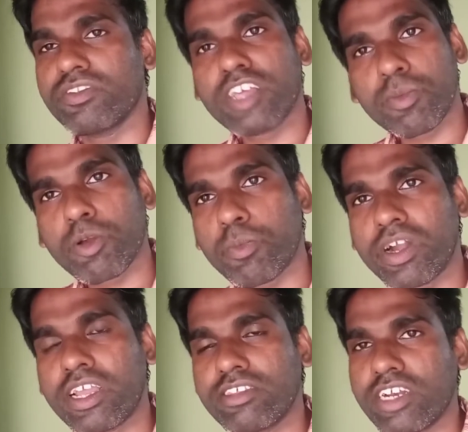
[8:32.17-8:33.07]
physical
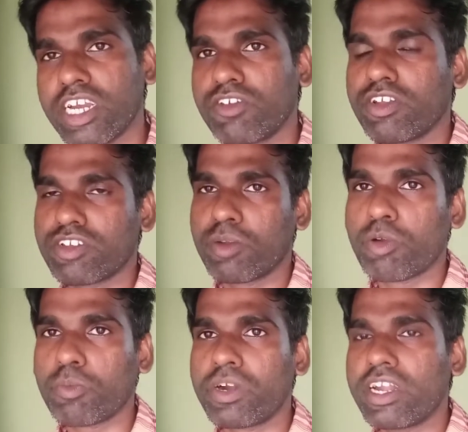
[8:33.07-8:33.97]
properties and intellectual
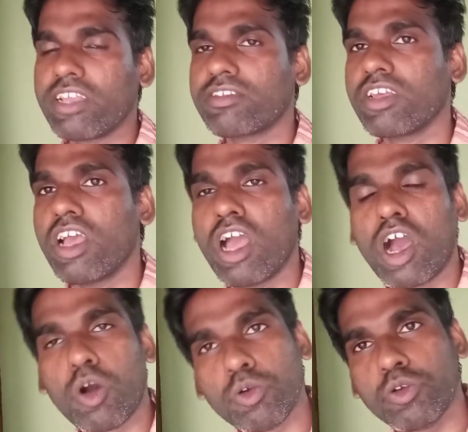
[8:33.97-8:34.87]
properties,
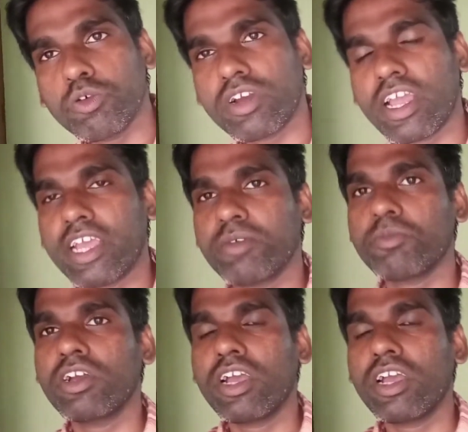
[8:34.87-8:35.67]
how to claim,